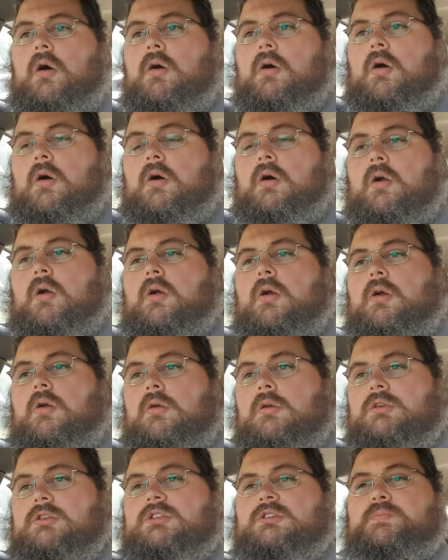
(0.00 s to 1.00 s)
are
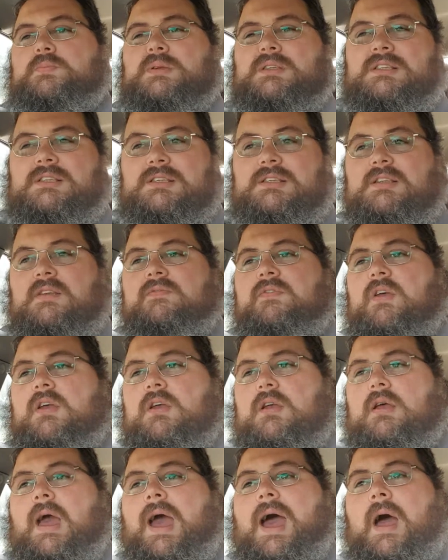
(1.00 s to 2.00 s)

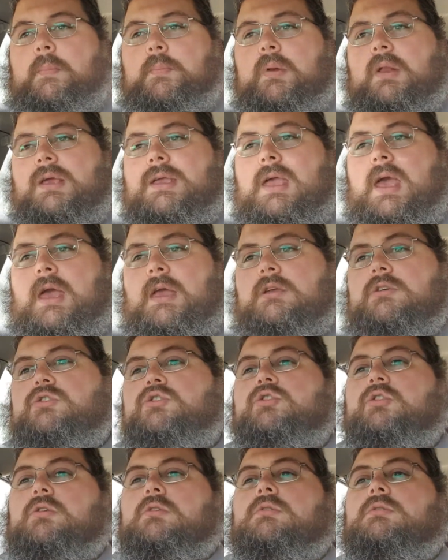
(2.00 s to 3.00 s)
specific
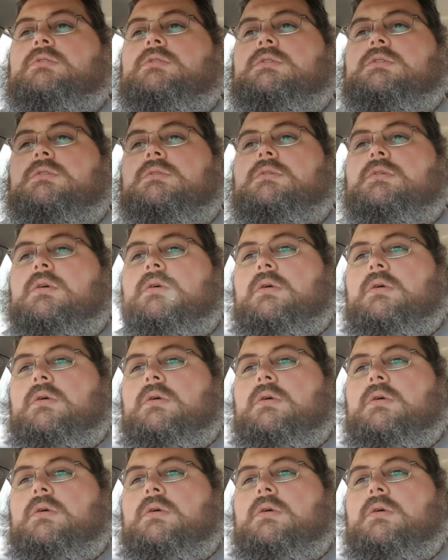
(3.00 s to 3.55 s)
applications